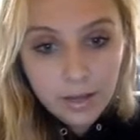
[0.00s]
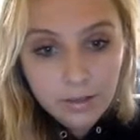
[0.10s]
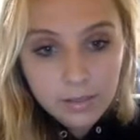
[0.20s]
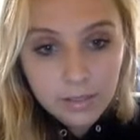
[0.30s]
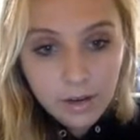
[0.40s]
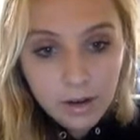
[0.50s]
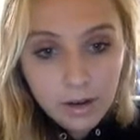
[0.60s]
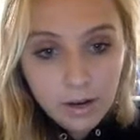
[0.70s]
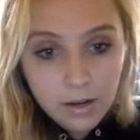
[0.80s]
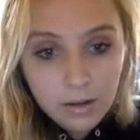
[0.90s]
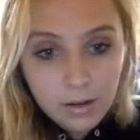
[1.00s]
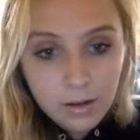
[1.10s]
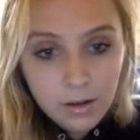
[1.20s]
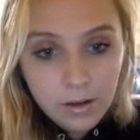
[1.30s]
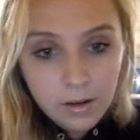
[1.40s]
else there are.
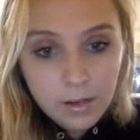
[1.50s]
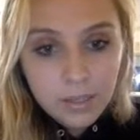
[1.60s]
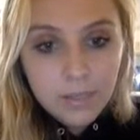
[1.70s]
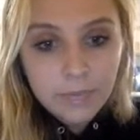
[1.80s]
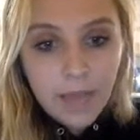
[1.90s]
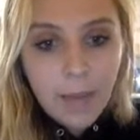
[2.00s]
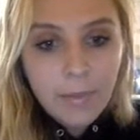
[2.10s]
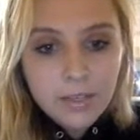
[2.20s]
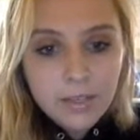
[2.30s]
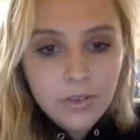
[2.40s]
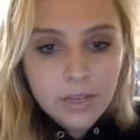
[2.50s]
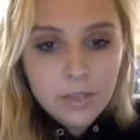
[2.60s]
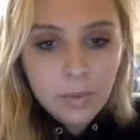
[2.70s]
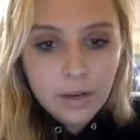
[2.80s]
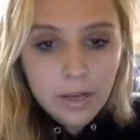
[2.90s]
I'm going to do
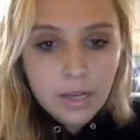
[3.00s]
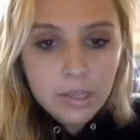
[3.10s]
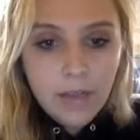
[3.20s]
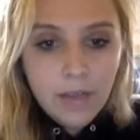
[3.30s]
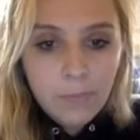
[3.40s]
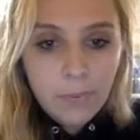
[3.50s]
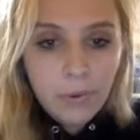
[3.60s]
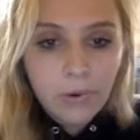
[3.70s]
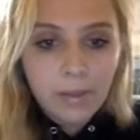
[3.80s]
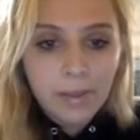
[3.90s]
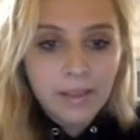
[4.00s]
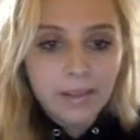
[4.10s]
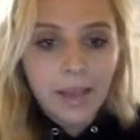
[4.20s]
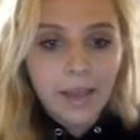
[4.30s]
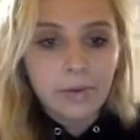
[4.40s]
this one, Java programming
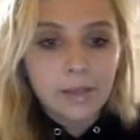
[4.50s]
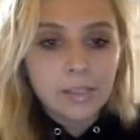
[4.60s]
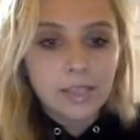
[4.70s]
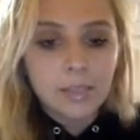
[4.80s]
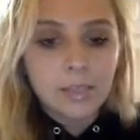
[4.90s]
language. That's a